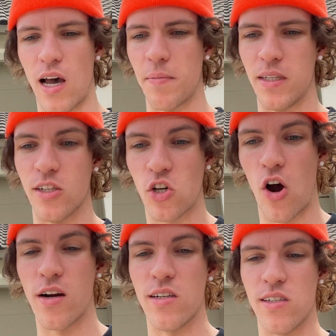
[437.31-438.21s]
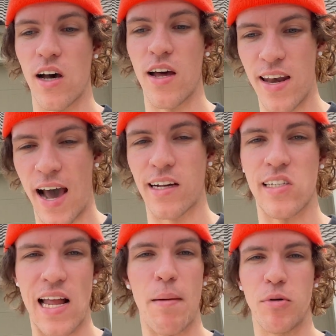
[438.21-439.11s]
I mean, this car is a neck
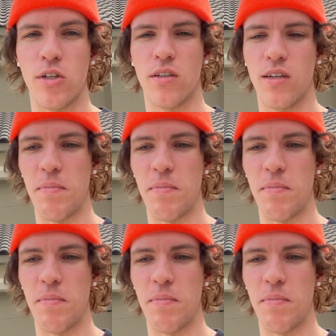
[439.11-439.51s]
snapper.